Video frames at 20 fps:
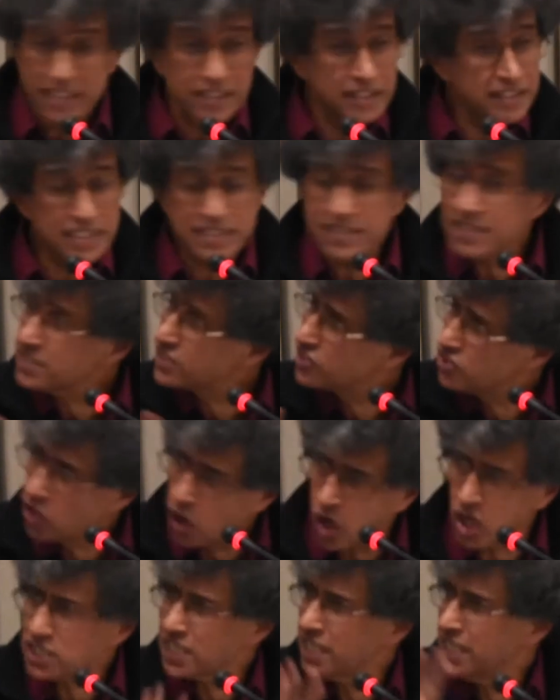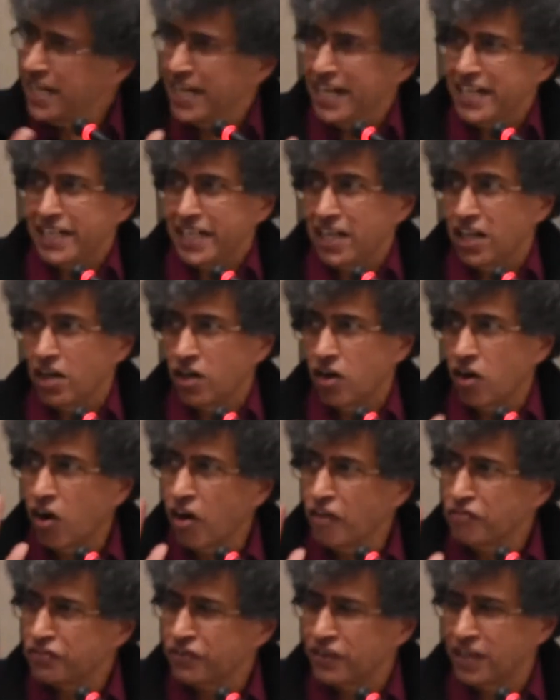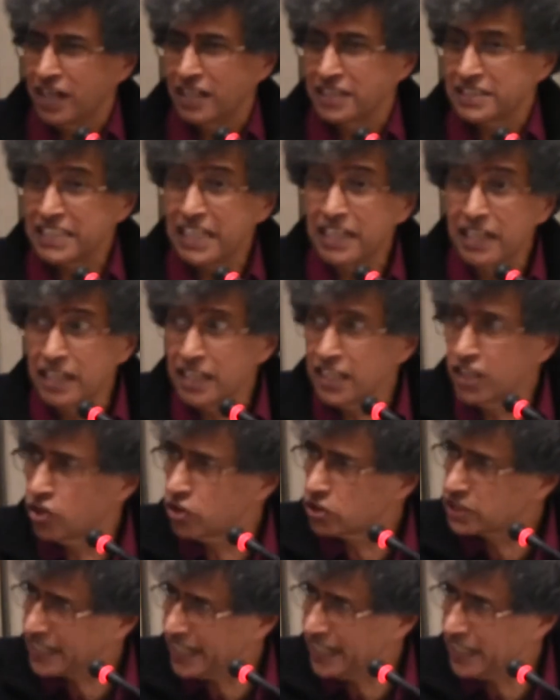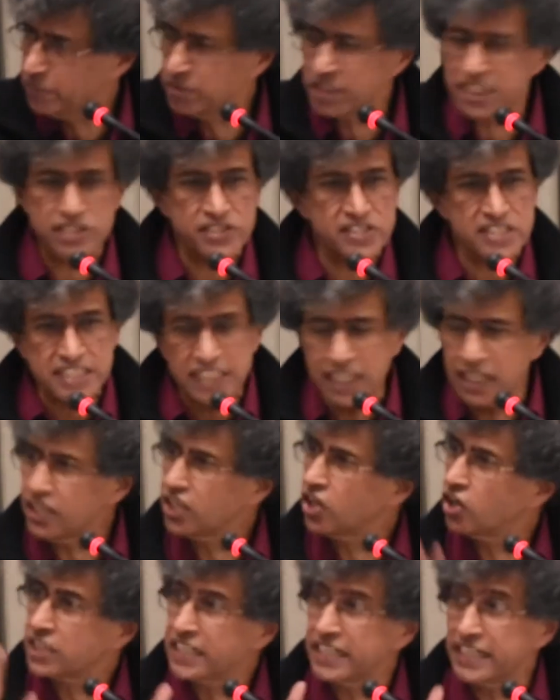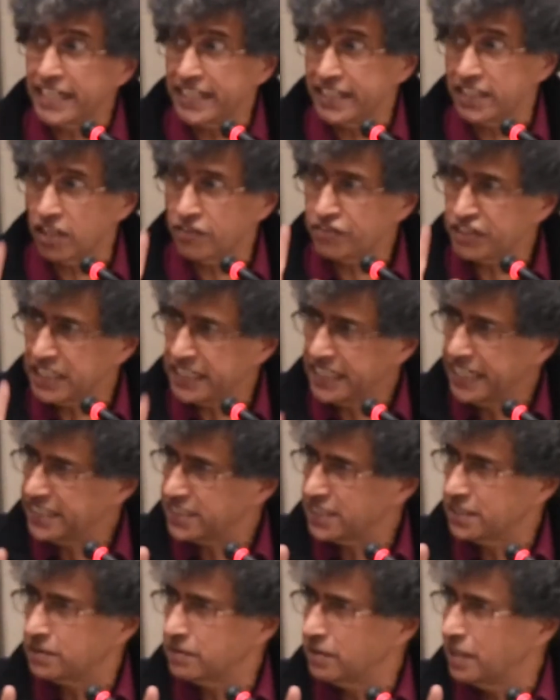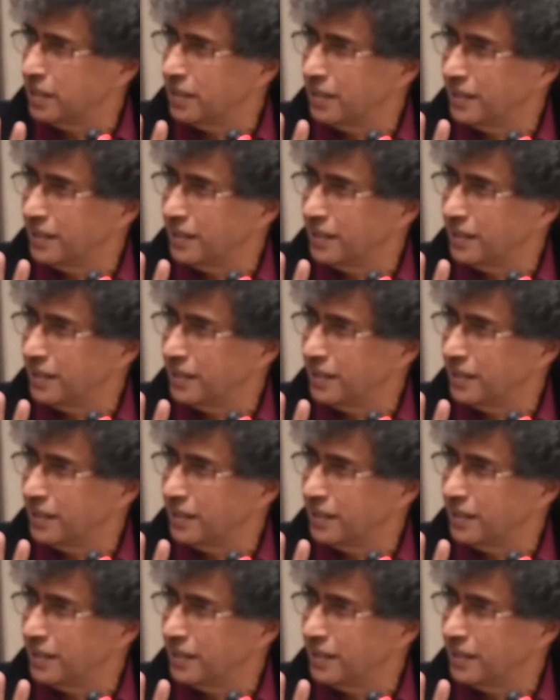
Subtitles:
This is not an area of, till your time, it is still not an area of irrigated